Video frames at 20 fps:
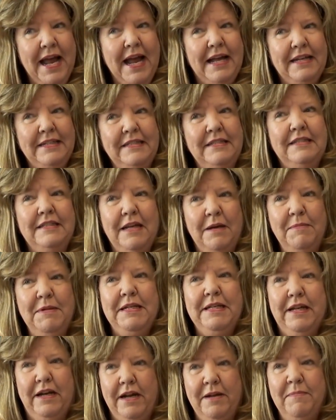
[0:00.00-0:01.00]
had some
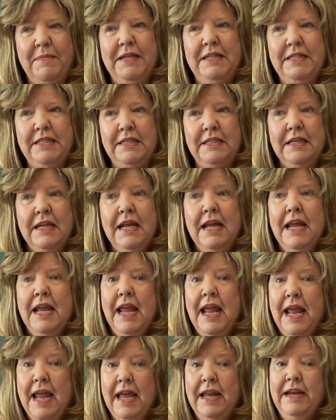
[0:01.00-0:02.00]
indictments,
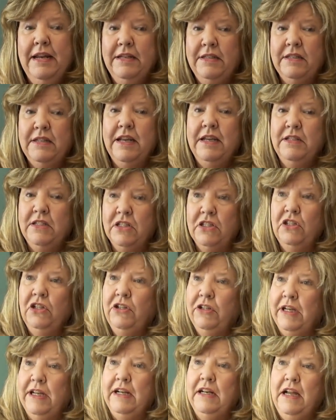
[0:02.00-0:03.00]
and it's
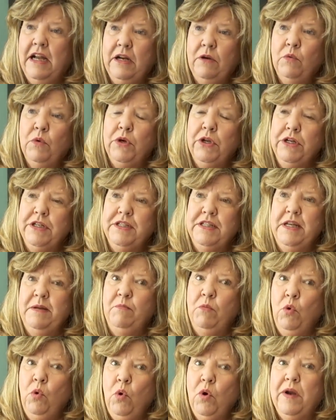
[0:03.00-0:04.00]
looking like we're going to see
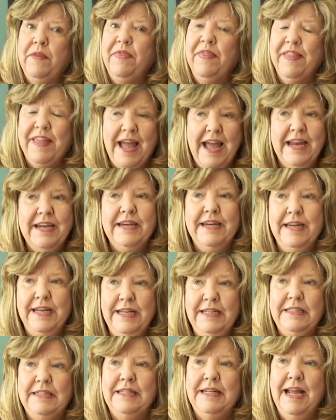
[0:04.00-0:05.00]
more, and that
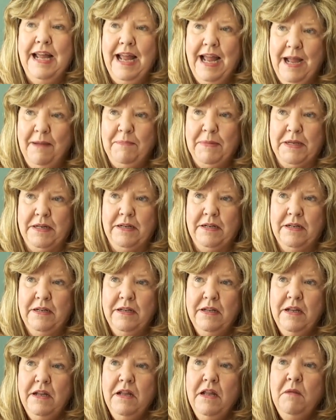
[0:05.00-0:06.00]
needs to happen
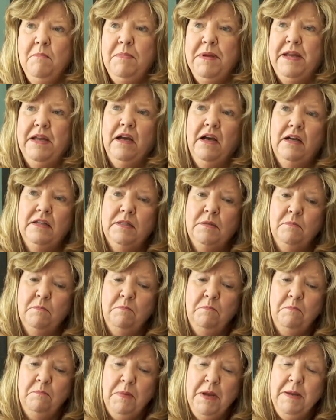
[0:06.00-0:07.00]
because
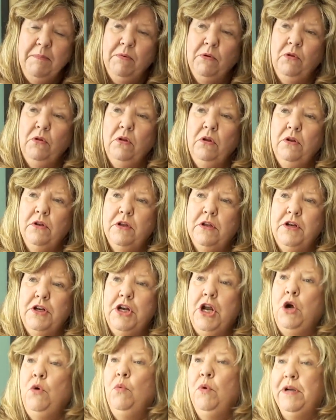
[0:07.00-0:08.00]
people,
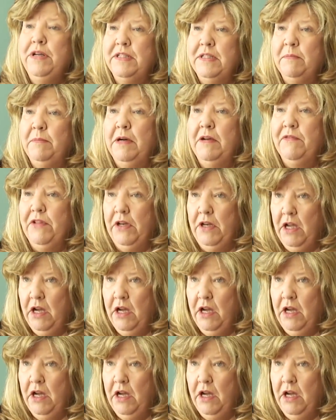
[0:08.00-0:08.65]
no one is above the